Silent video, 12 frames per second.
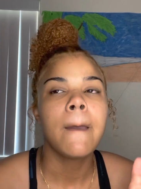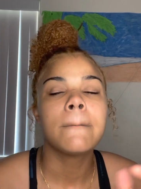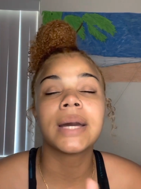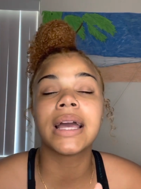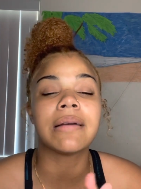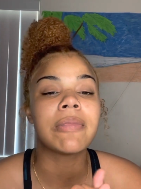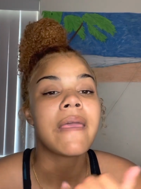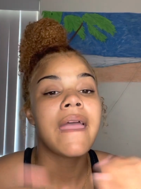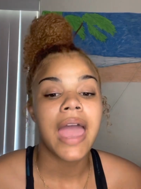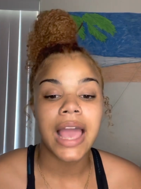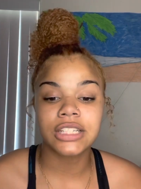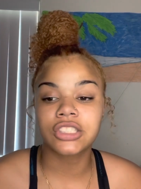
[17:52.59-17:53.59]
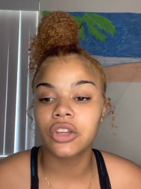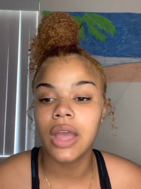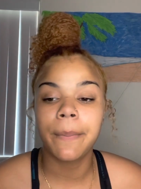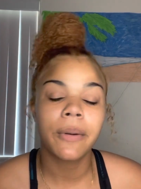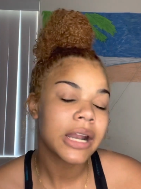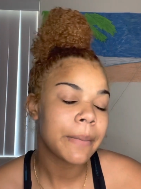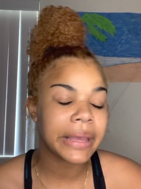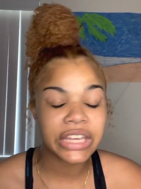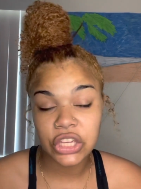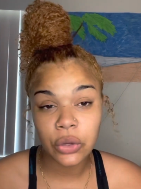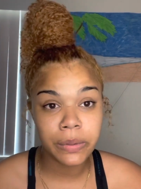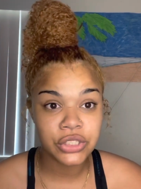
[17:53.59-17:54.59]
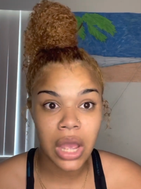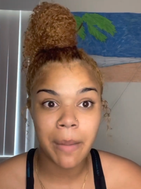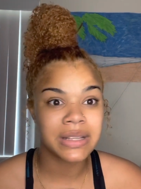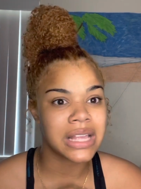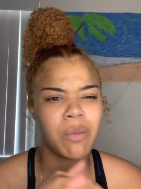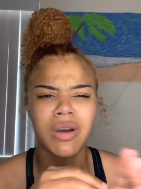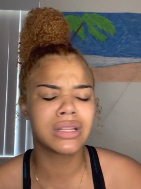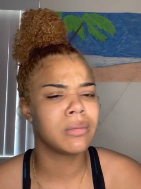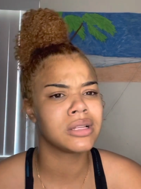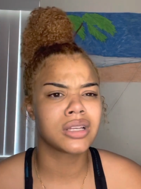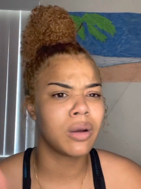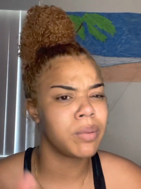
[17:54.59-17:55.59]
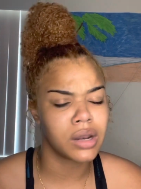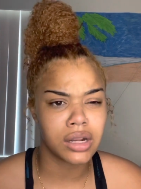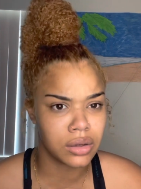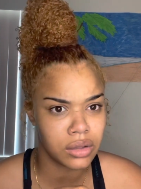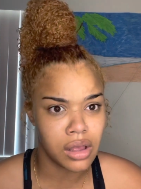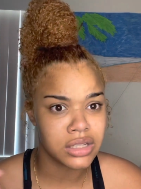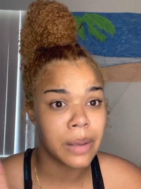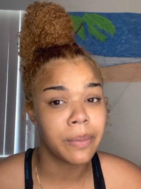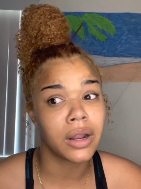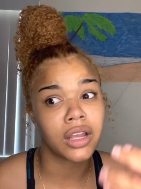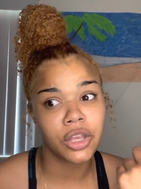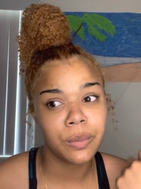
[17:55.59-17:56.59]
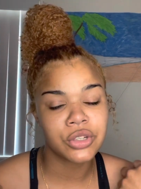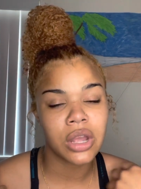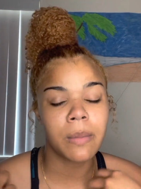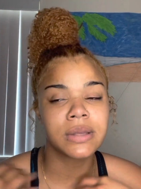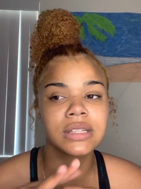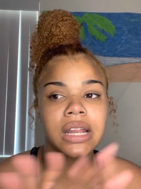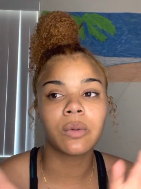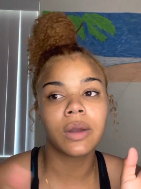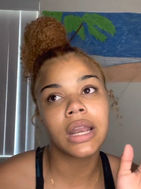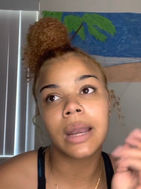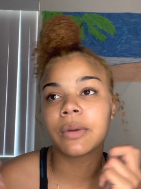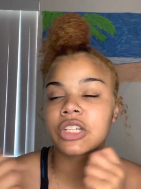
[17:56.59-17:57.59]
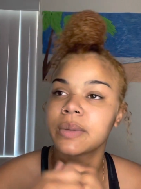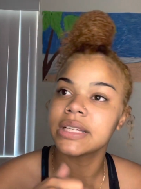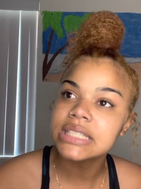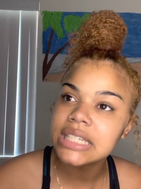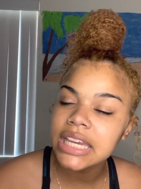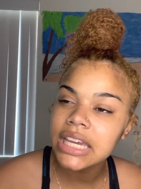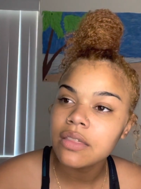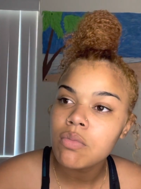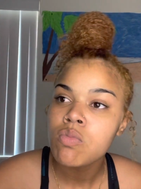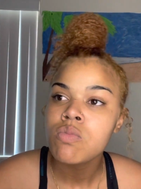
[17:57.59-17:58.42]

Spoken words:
But I still had put on my cute pajamas. I wasn't about to go put on no clothes. I put on cute pajamas, and I went and I brushed my teeth.